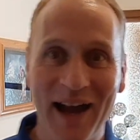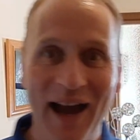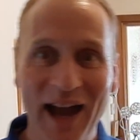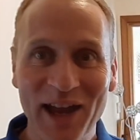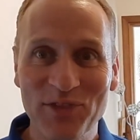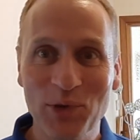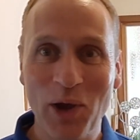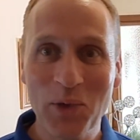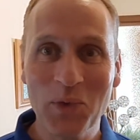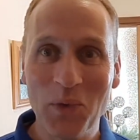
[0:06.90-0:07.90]
Hi
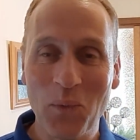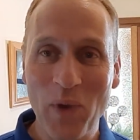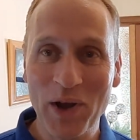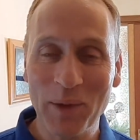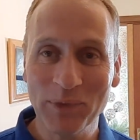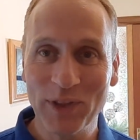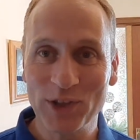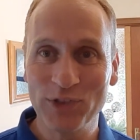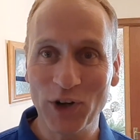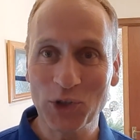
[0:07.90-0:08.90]
everyone, welcome to this
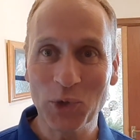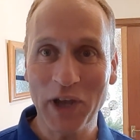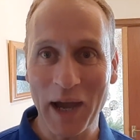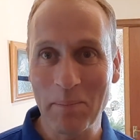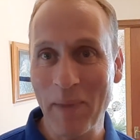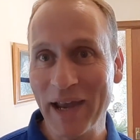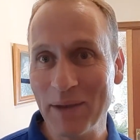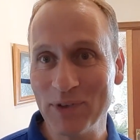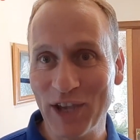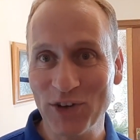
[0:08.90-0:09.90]
virtual camp. My name
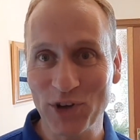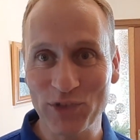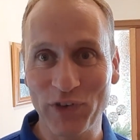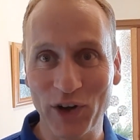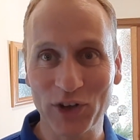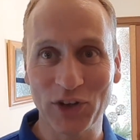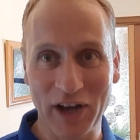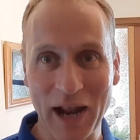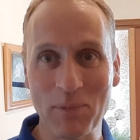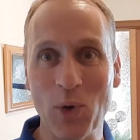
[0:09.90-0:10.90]
is Adrian Ferguson
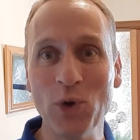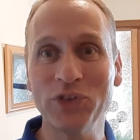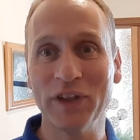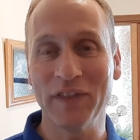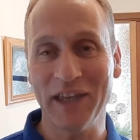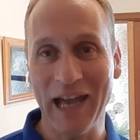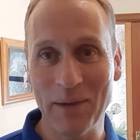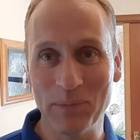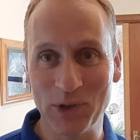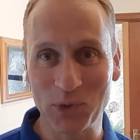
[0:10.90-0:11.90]
and I'm hosting the
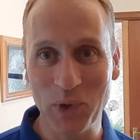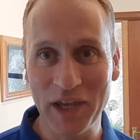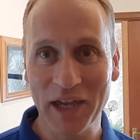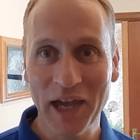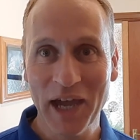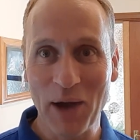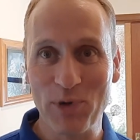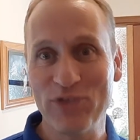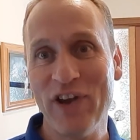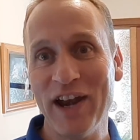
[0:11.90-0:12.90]
camp this week, and
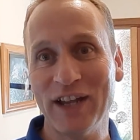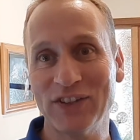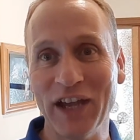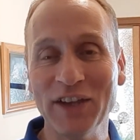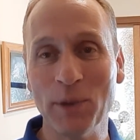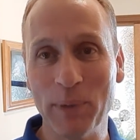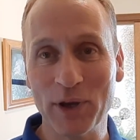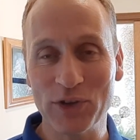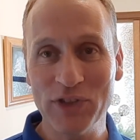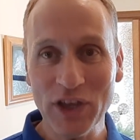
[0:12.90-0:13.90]
we're very excited
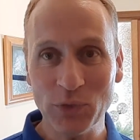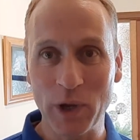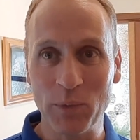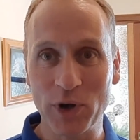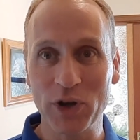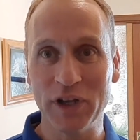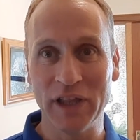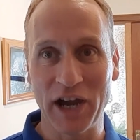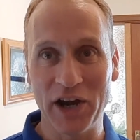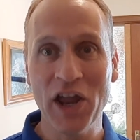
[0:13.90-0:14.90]
because this week we're going to
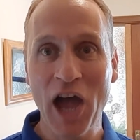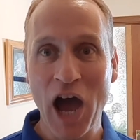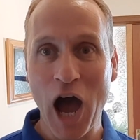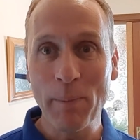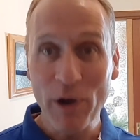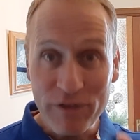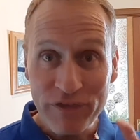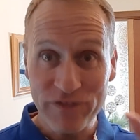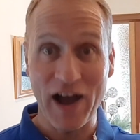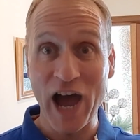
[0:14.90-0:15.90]
learn about
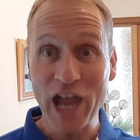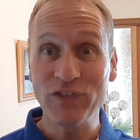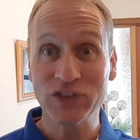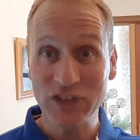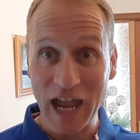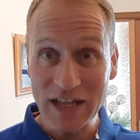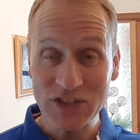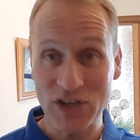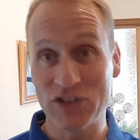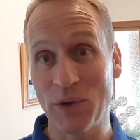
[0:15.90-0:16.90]
five
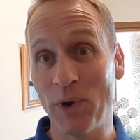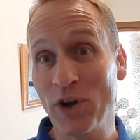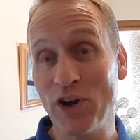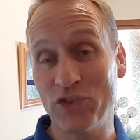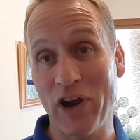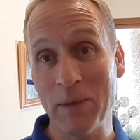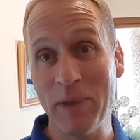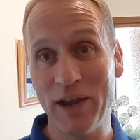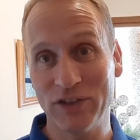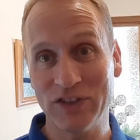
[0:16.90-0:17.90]
senses, and we're going to try and
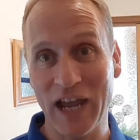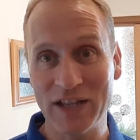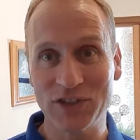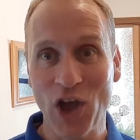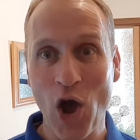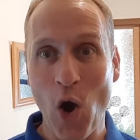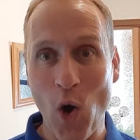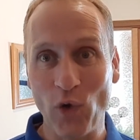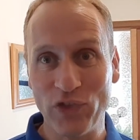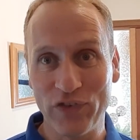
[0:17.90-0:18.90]
make sense
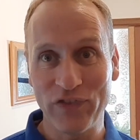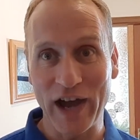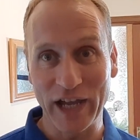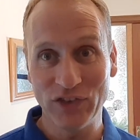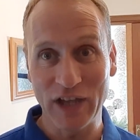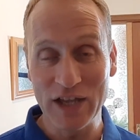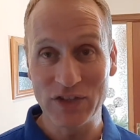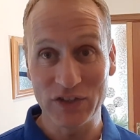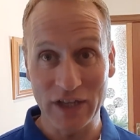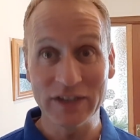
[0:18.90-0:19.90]
of the five
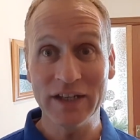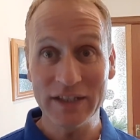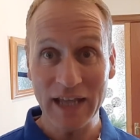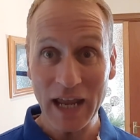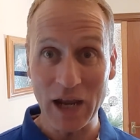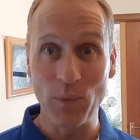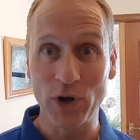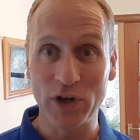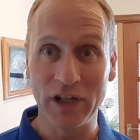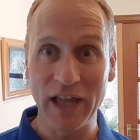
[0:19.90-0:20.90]
senses. And today we're
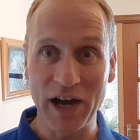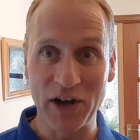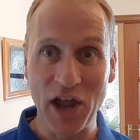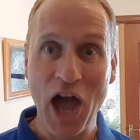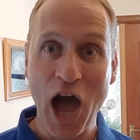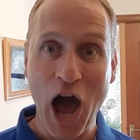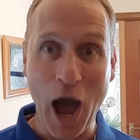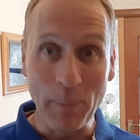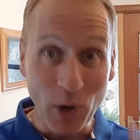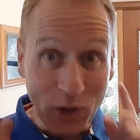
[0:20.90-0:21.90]
going to learn
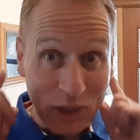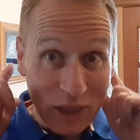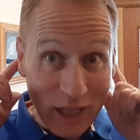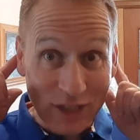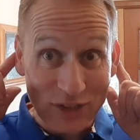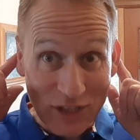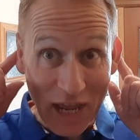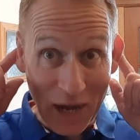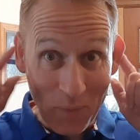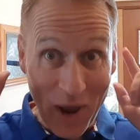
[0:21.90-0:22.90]
about
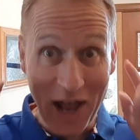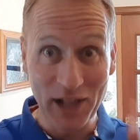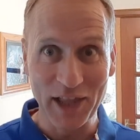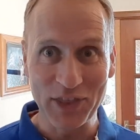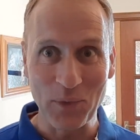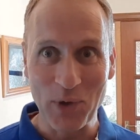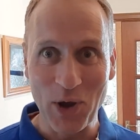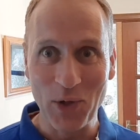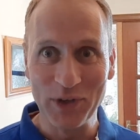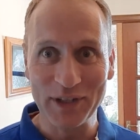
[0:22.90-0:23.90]
listening. Well, I think we
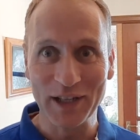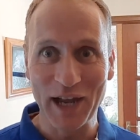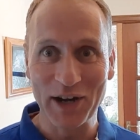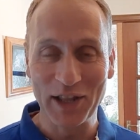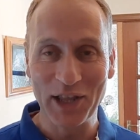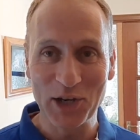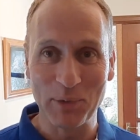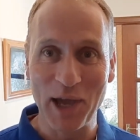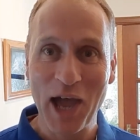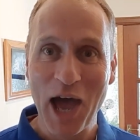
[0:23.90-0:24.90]
all need to learn a little
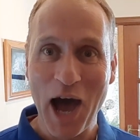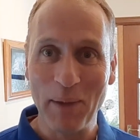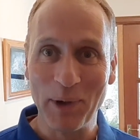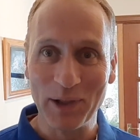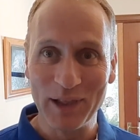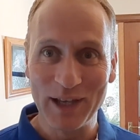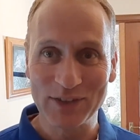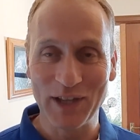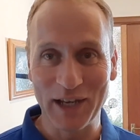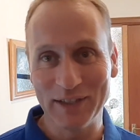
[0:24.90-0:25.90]
bit about
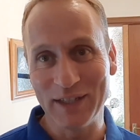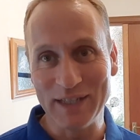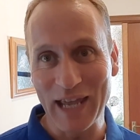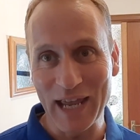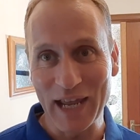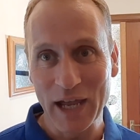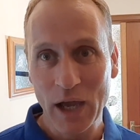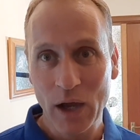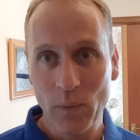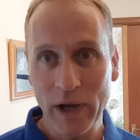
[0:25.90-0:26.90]
listening today.
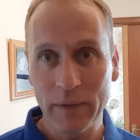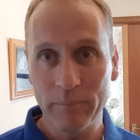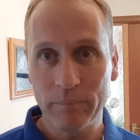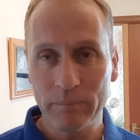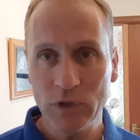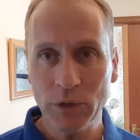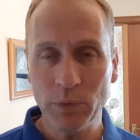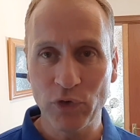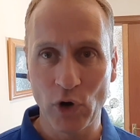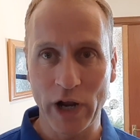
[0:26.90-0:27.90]
Well, just
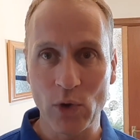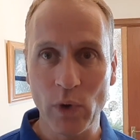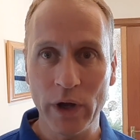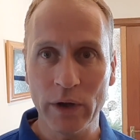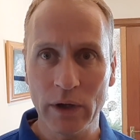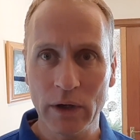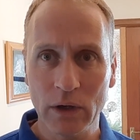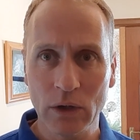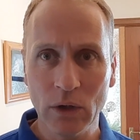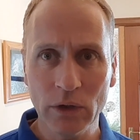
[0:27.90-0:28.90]
before I go out,
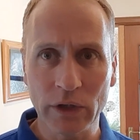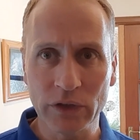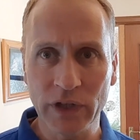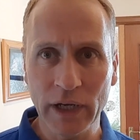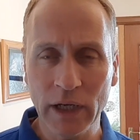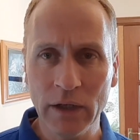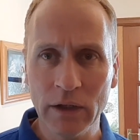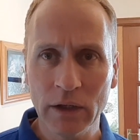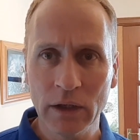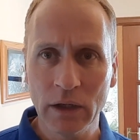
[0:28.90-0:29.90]
hold on a second.
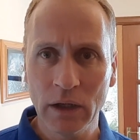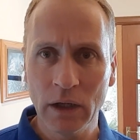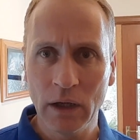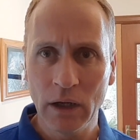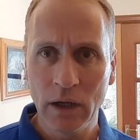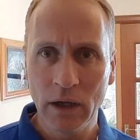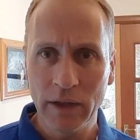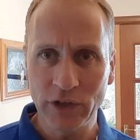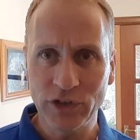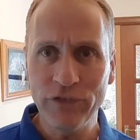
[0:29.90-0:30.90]

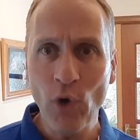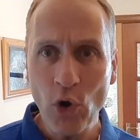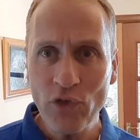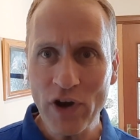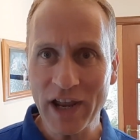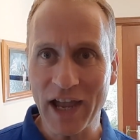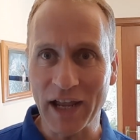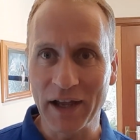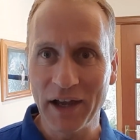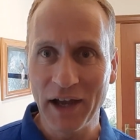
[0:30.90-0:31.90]
That's the phone
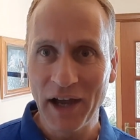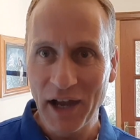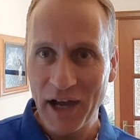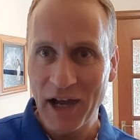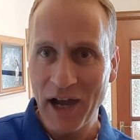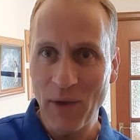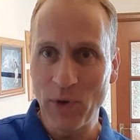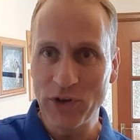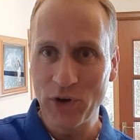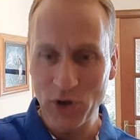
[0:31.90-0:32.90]
ringing. I
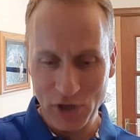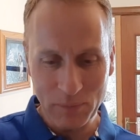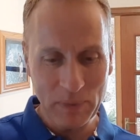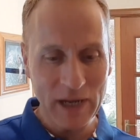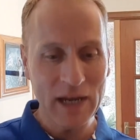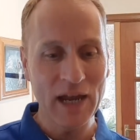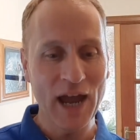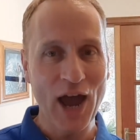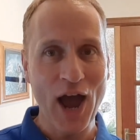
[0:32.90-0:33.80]
wonder who it could be.